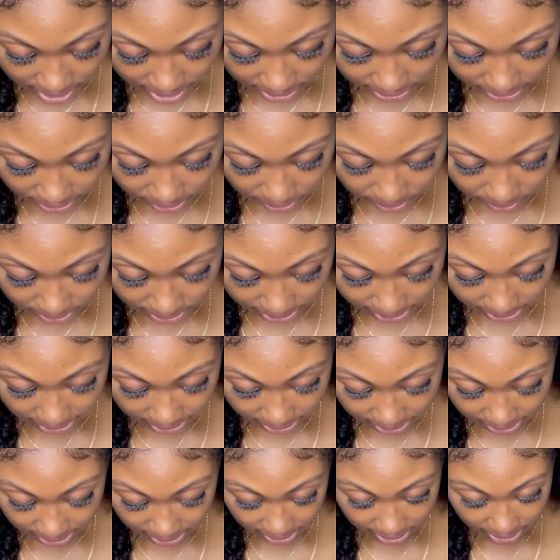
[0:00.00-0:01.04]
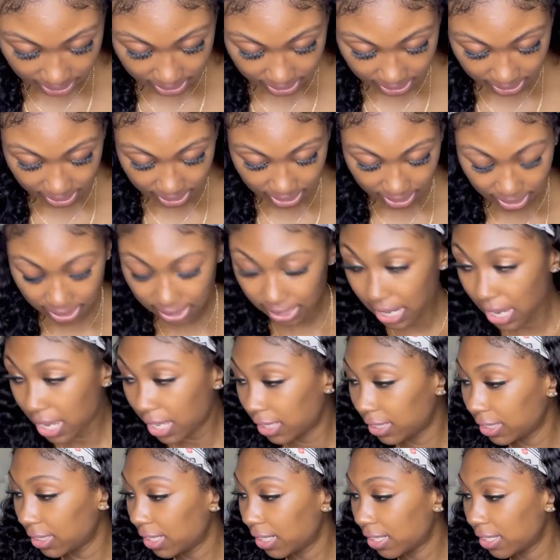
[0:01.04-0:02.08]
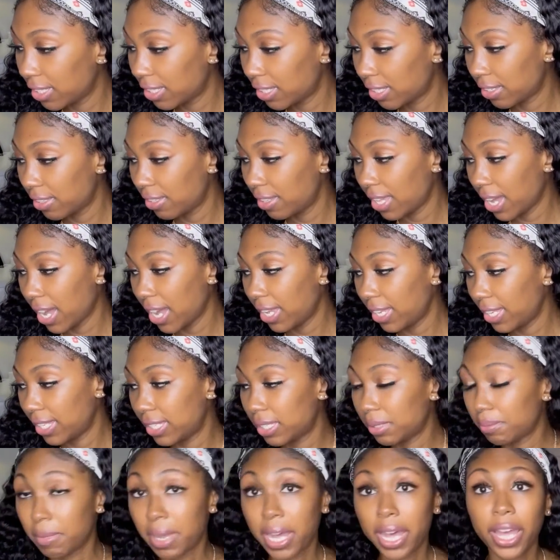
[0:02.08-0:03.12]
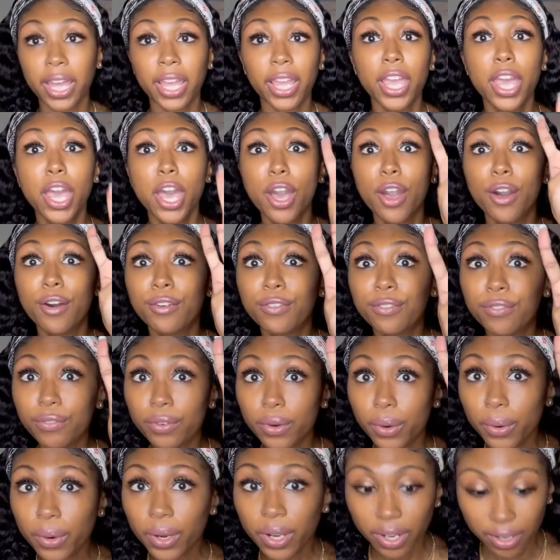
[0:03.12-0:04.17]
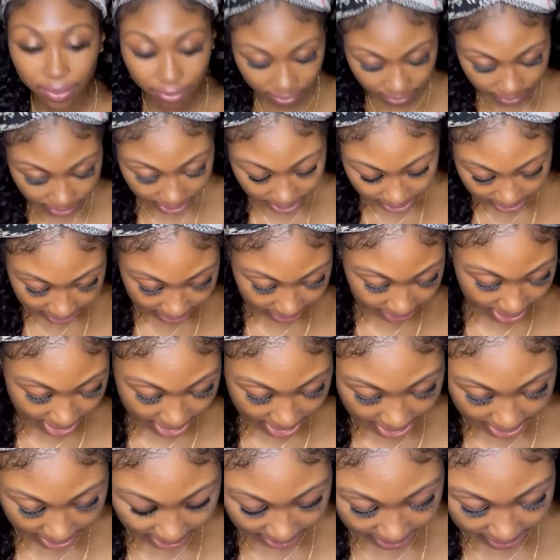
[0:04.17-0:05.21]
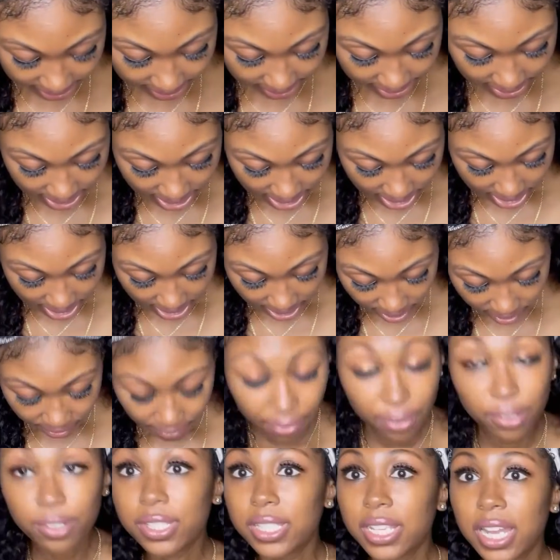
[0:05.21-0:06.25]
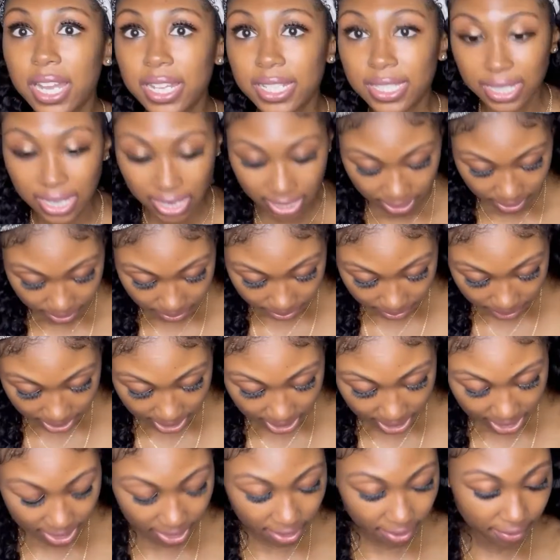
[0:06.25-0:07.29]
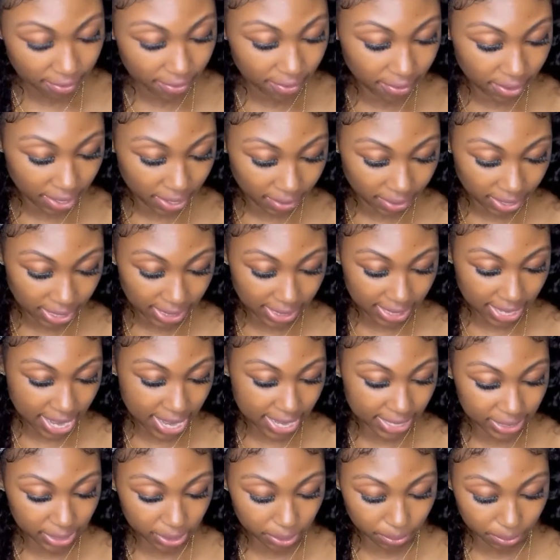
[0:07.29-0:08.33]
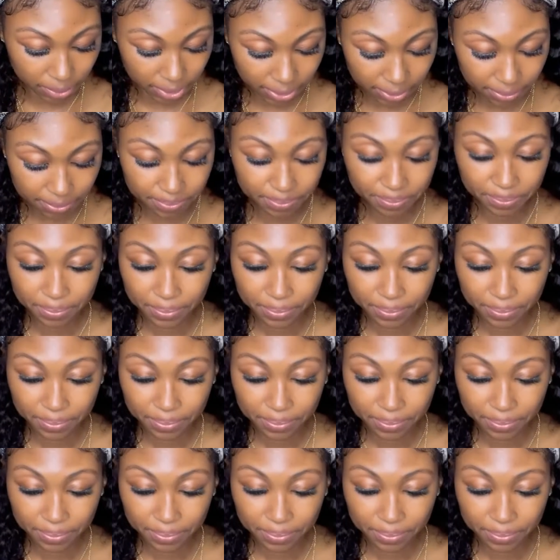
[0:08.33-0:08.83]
is $26. So that is my fourth size, full size item. And the very last one